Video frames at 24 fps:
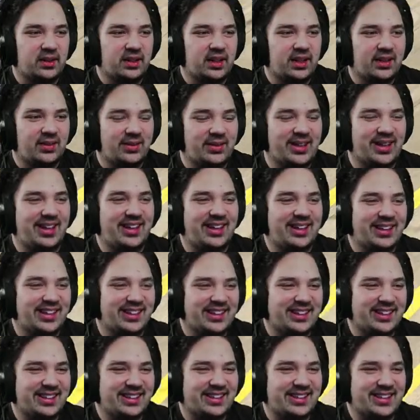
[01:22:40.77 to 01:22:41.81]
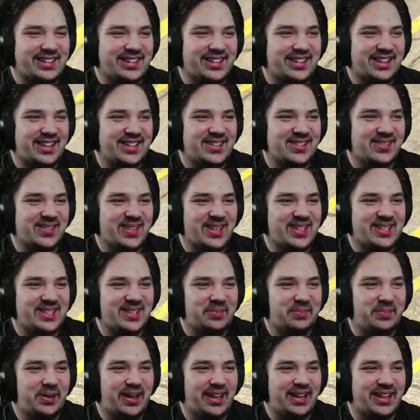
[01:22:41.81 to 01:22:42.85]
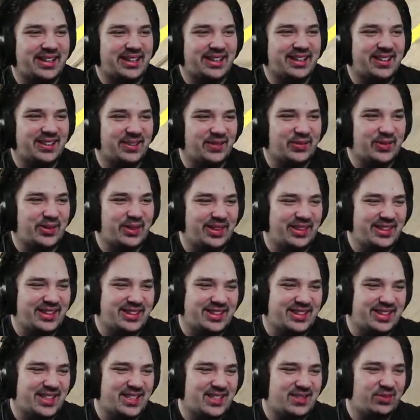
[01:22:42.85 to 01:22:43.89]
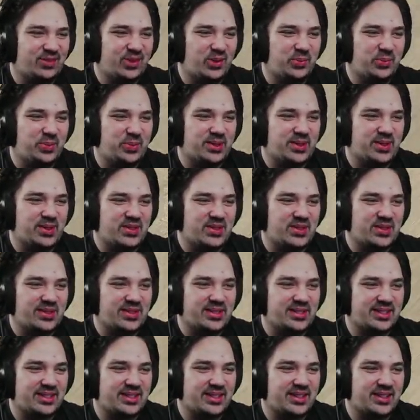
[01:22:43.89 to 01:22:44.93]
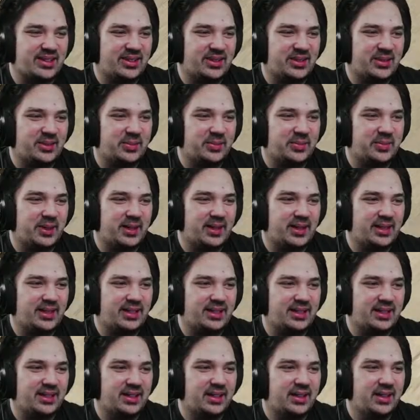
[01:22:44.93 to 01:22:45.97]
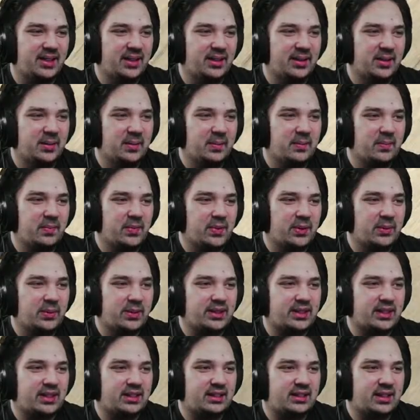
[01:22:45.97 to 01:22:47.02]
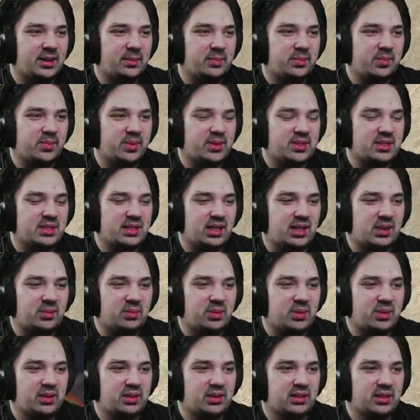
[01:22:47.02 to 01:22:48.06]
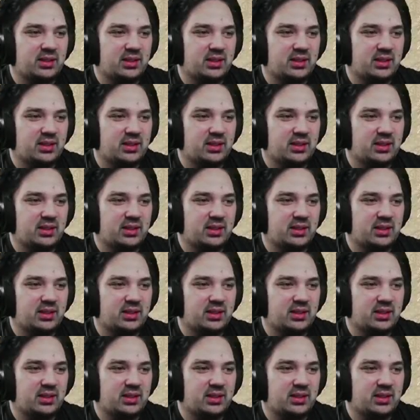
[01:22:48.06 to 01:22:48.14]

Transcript: I mean, look at these guys racing back here for these last few positions. Oh, man. What the hell happened with Sloppy?